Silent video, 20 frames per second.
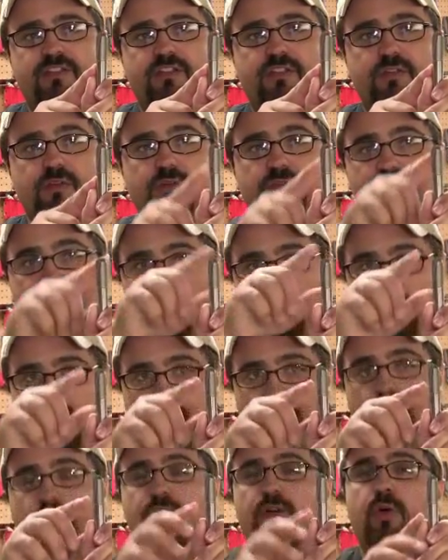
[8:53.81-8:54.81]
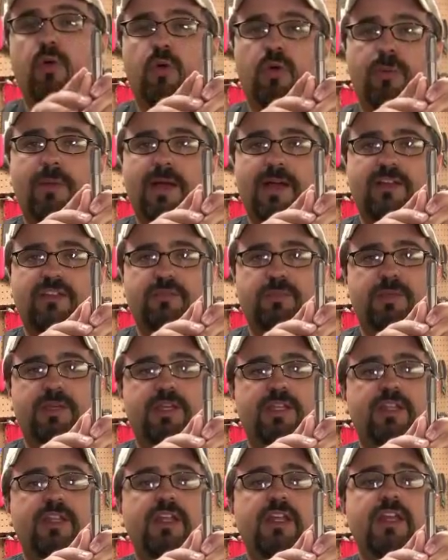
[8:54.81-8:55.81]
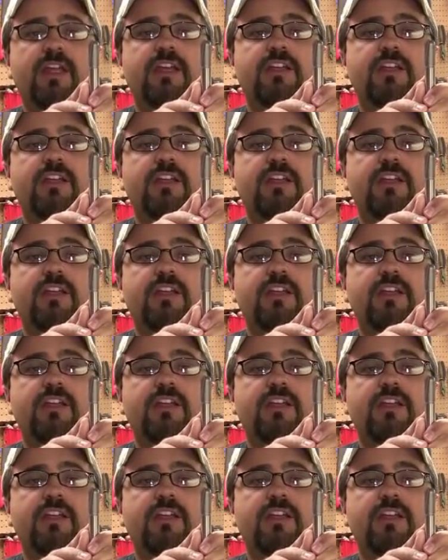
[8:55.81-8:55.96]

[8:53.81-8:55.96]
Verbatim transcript: to the round over core box bit